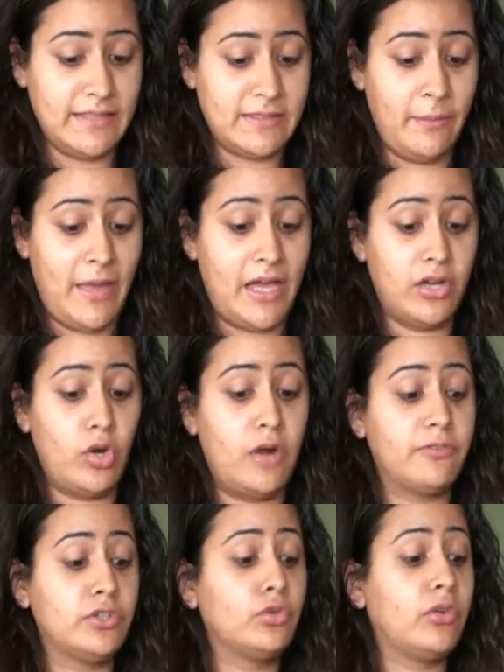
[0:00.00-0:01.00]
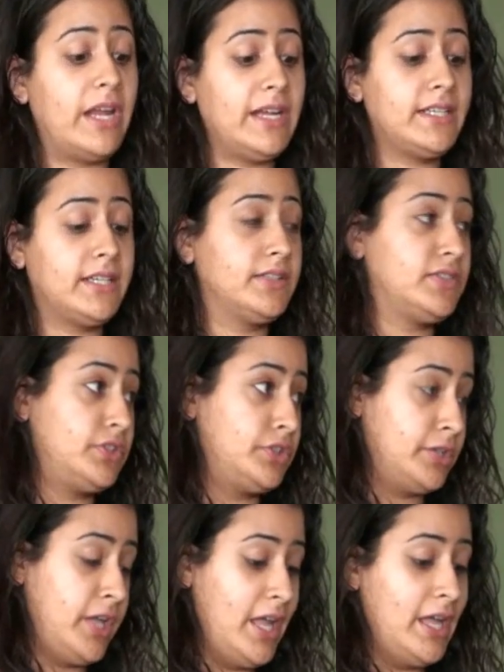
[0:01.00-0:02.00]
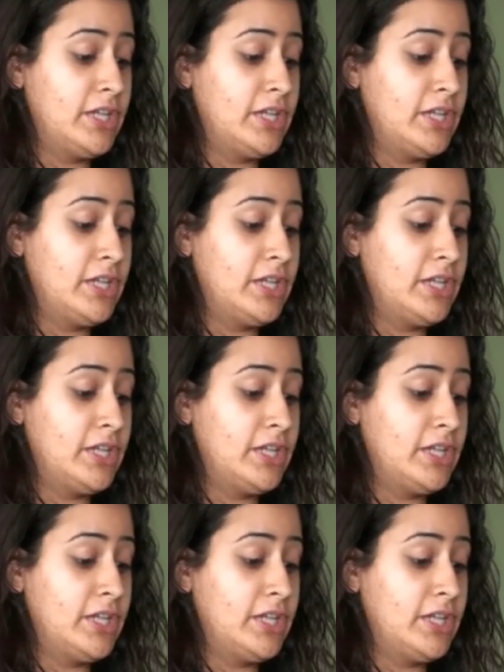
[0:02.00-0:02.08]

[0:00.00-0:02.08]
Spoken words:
is a matter of great concern